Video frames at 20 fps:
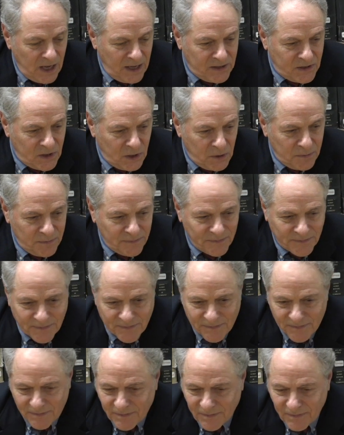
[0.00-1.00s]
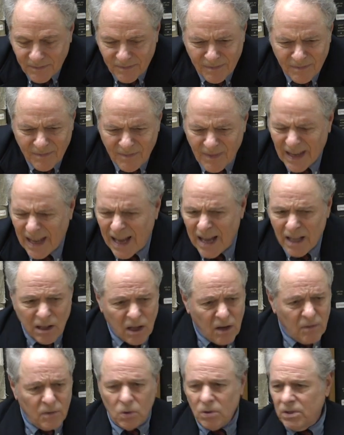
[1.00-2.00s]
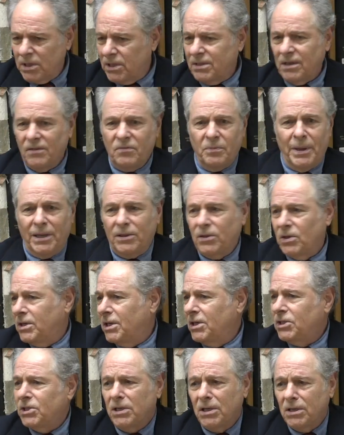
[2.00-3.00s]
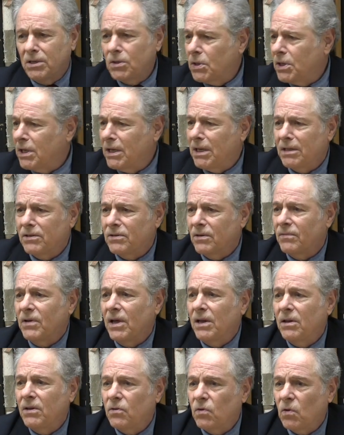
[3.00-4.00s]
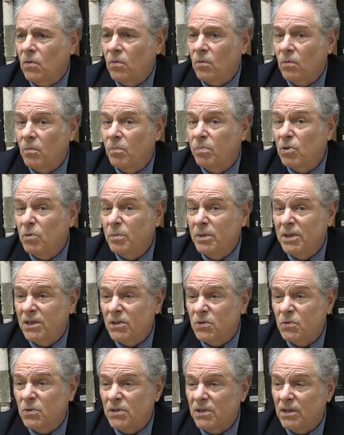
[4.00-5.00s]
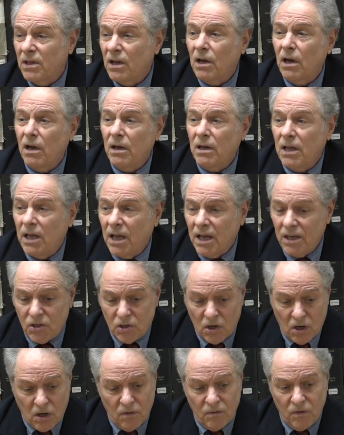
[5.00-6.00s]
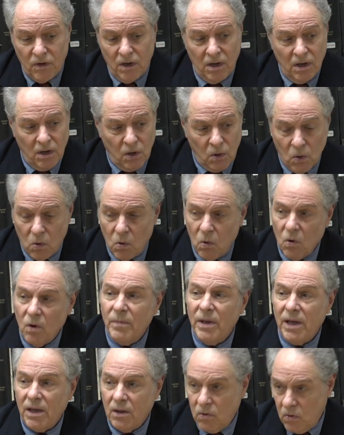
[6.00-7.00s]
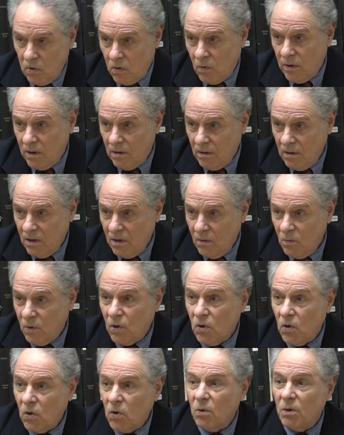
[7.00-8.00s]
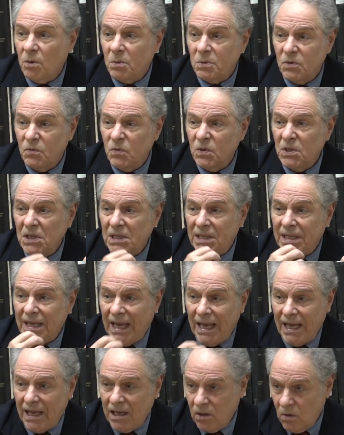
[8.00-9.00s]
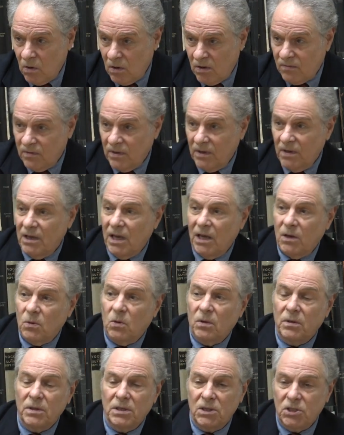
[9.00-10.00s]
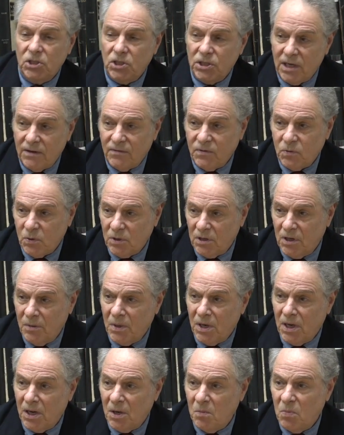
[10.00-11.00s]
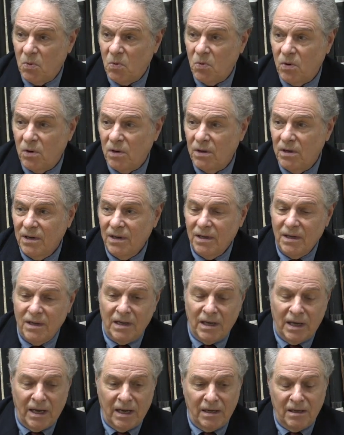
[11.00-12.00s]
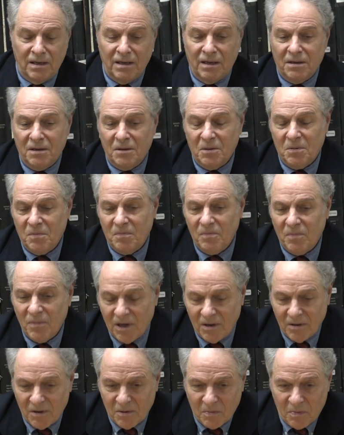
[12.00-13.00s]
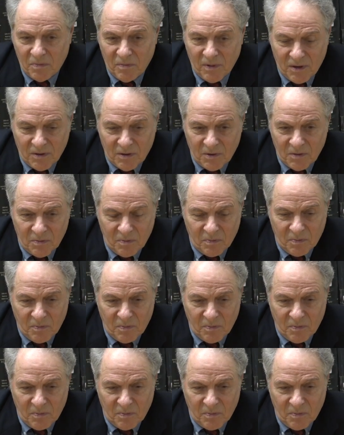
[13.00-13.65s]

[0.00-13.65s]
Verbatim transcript: and so I loved all this stuff about the kitchen and cooking and stuff. And so Bloomingdale's was on the cutting edge of gourmet cookware when cookware was really taking off, and all these chefs were coming on board, and um, uh, uh,